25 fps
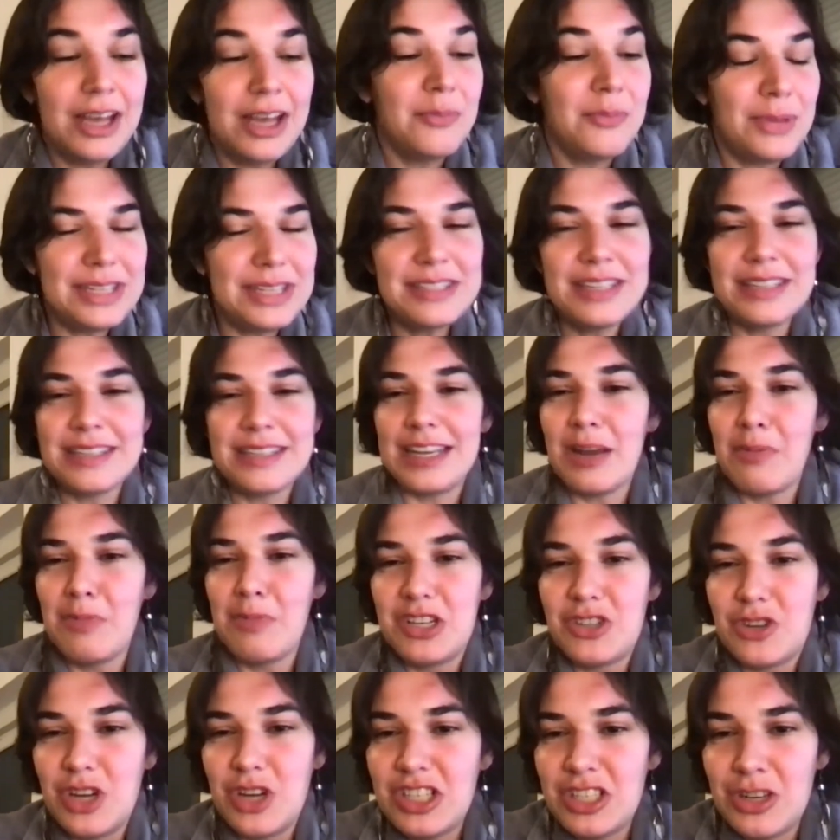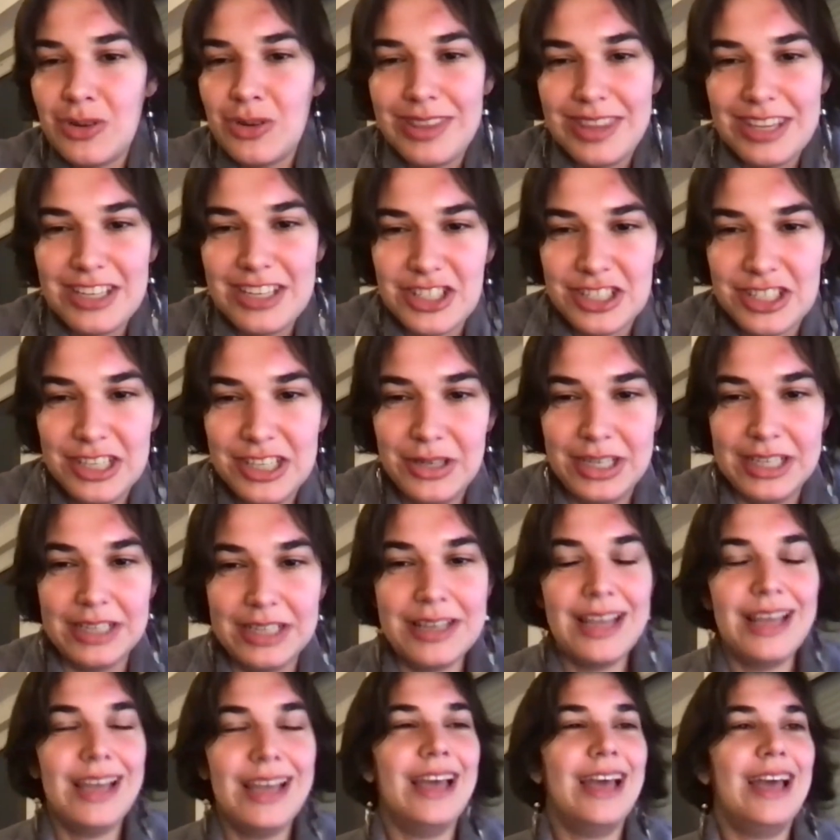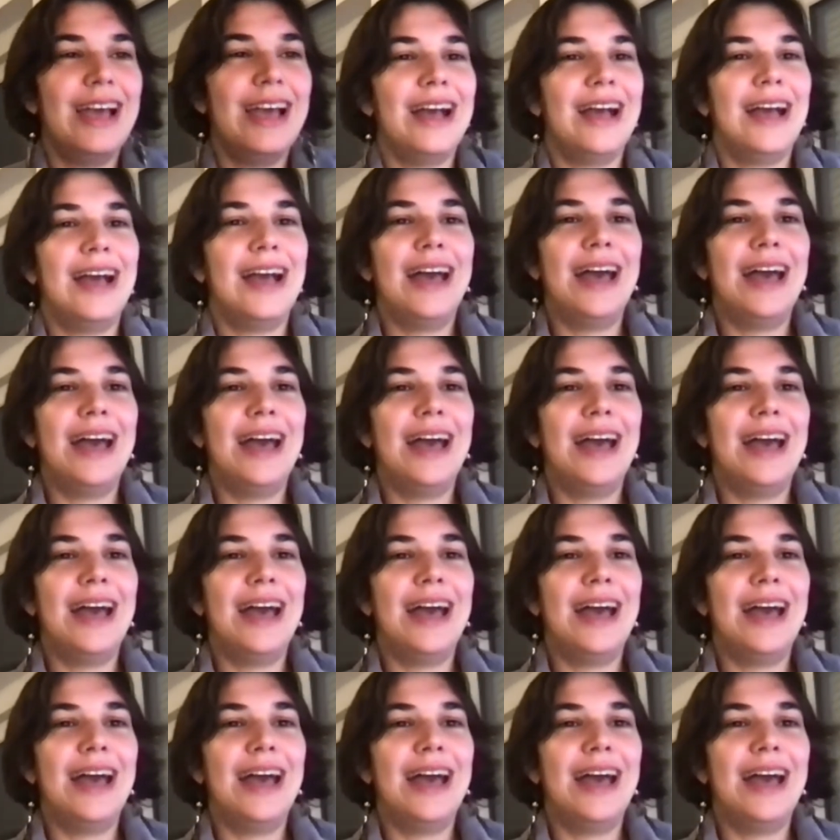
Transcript: business administration with engineering. Mm-hmm.